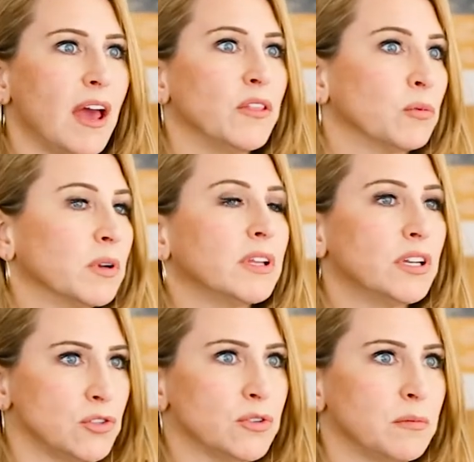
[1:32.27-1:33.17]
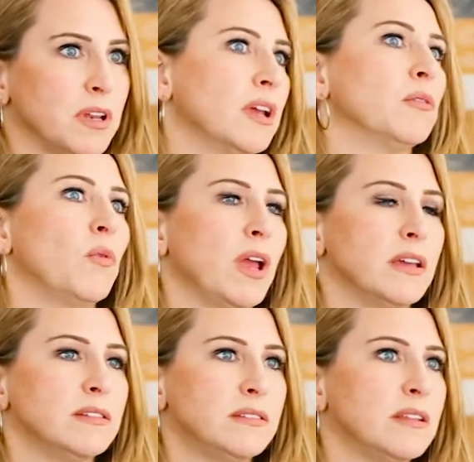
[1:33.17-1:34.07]
and they're really contributing in
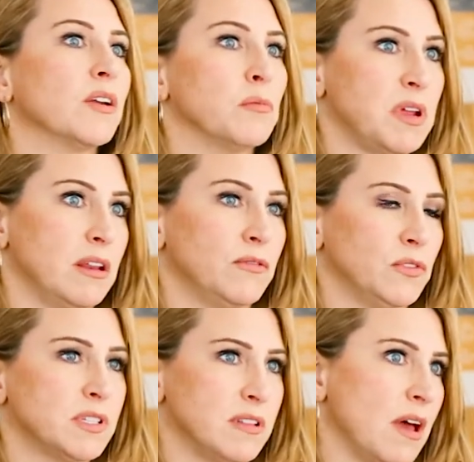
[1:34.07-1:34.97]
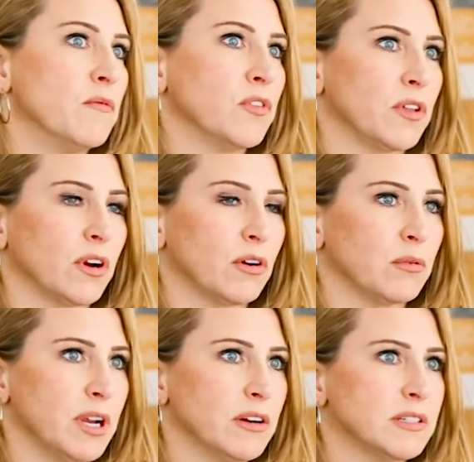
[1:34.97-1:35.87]
ways that are meaningful to them for their
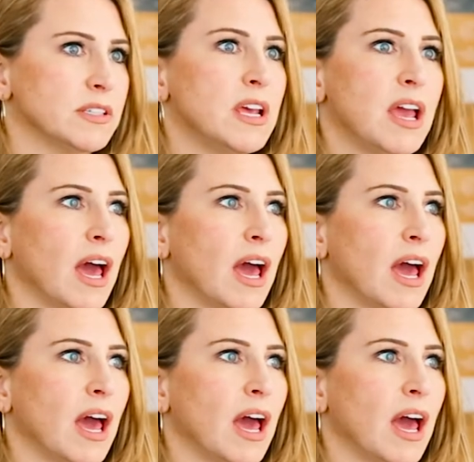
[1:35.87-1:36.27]
careers.